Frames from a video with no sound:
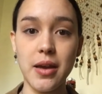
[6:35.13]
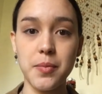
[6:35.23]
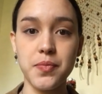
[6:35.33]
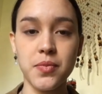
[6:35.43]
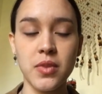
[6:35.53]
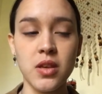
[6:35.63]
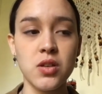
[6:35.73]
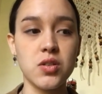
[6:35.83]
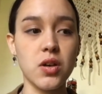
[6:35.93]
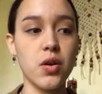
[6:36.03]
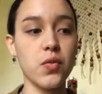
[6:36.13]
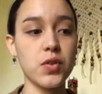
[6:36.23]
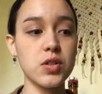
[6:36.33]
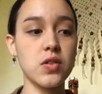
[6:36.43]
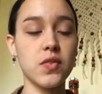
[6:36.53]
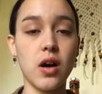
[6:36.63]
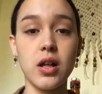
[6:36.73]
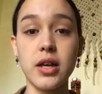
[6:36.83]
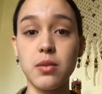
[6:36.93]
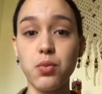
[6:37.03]
So first of all, an
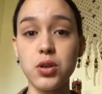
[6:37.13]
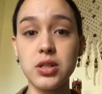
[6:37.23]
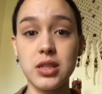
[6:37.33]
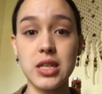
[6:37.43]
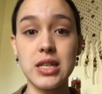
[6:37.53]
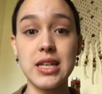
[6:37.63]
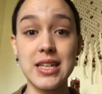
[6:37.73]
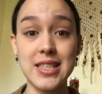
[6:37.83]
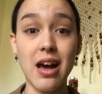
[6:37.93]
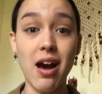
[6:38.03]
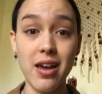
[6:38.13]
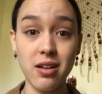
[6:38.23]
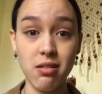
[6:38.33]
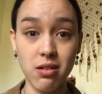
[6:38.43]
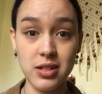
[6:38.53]
important thing is eye contact.